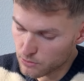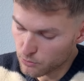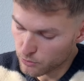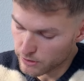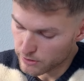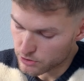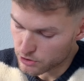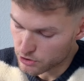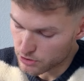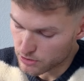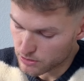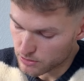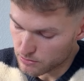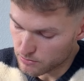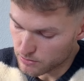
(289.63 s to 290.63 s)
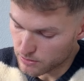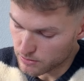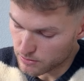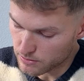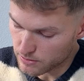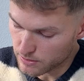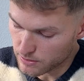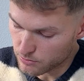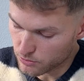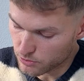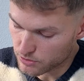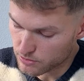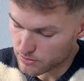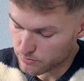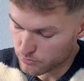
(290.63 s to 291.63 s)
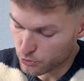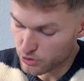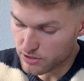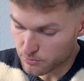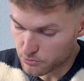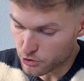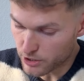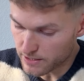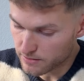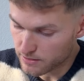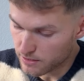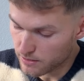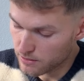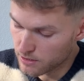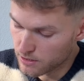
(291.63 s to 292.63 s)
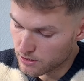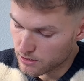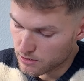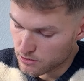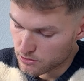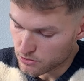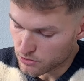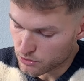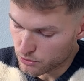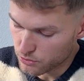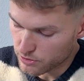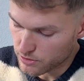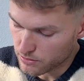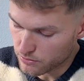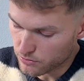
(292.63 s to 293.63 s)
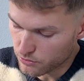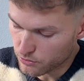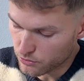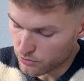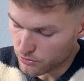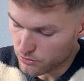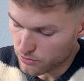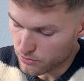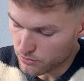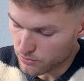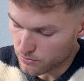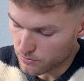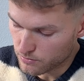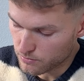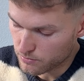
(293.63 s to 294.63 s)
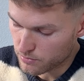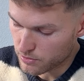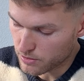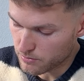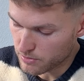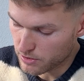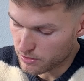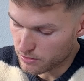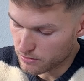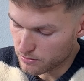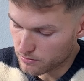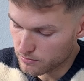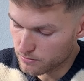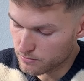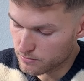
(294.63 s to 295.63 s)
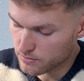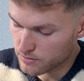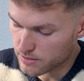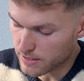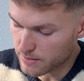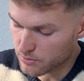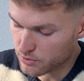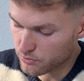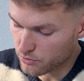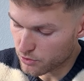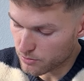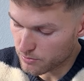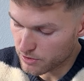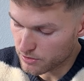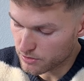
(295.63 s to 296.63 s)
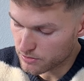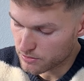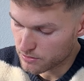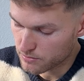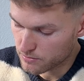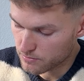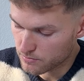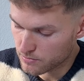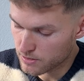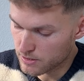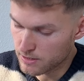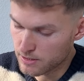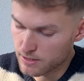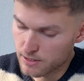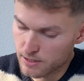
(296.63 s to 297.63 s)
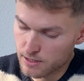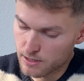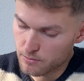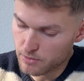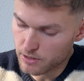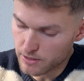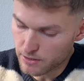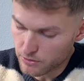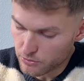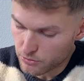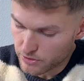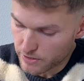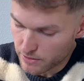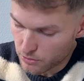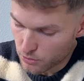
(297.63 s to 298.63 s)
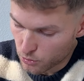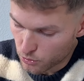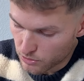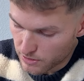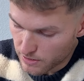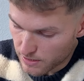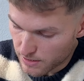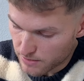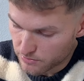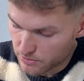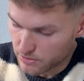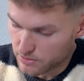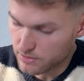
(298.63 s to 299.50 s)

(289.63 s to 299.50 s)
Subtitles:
which equals, we subtract that, so 2 kilonewton per meter times 4 meters. but then only half the